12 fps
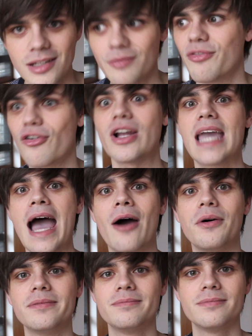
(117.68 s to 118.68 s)
freak
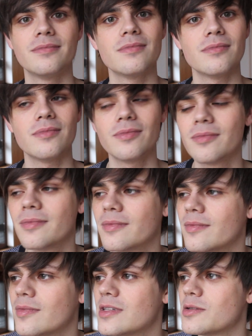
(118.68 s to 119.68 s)
out.
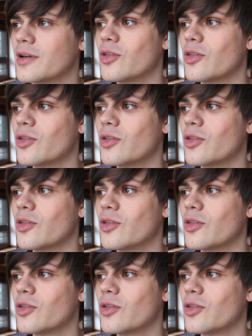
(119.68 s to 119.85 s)
So I